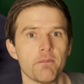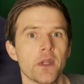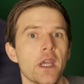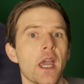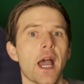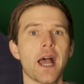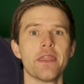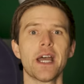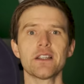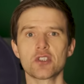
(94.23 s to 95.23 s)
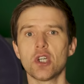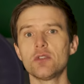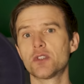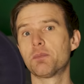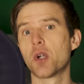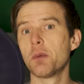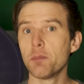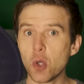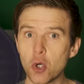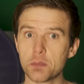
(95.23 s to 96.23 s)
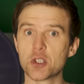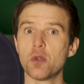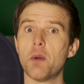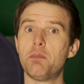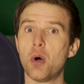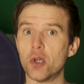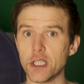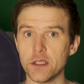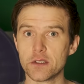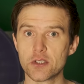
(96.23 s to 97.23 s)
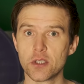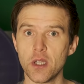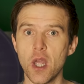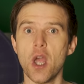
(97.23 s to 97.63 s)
And that solves the problem up to a point.